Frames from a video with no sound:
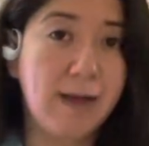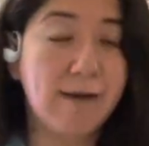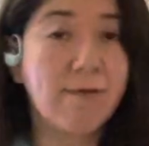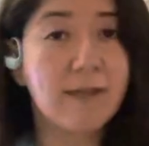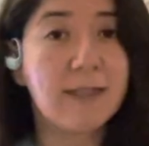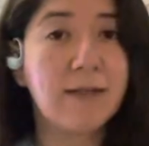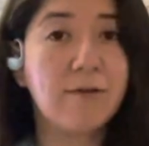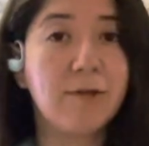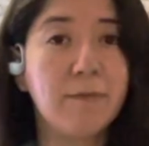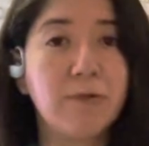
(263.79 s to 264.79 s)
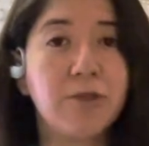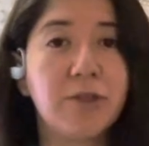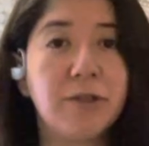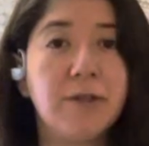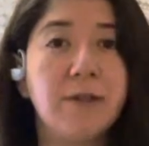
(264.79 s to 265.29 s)
Every single
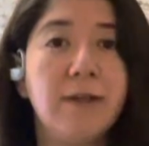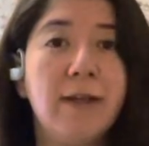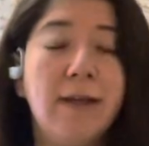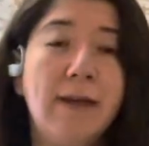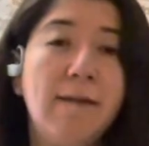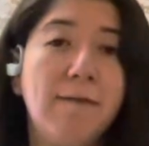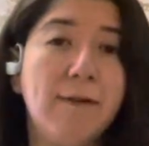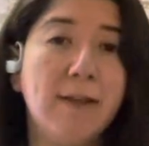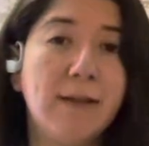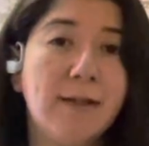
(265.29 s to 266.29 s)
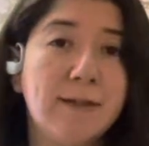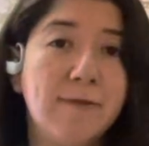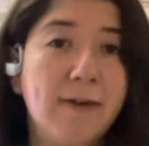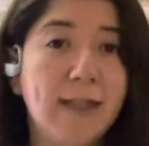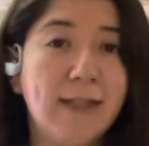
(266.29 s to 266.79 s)
emotion and feeling is
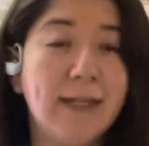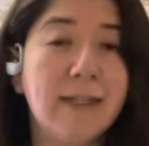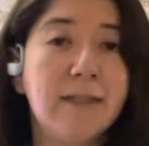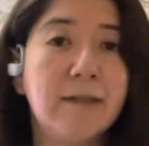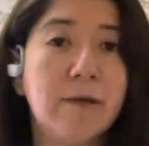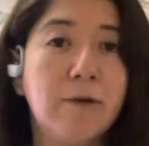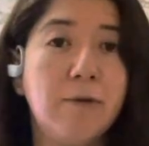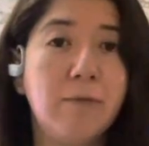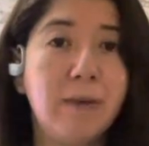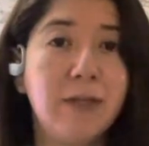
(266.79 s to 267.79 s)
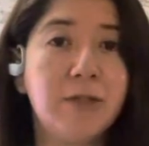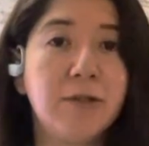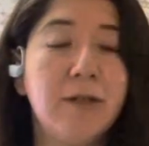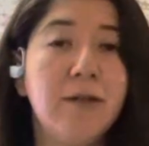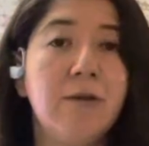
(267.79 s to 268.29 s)
valid, so make sure
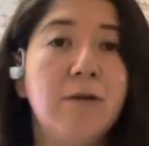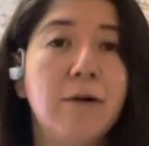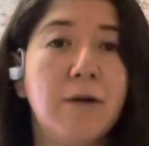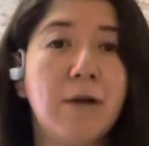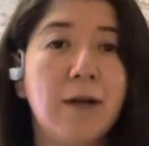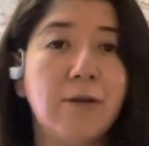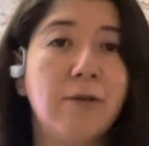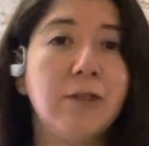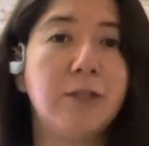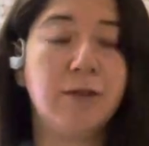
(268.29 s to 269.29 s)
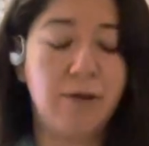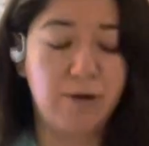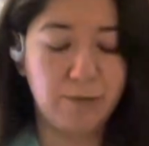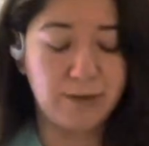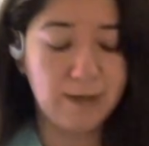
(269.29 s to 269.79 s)
that you are acknowledging
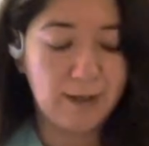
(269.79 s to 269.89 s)
those.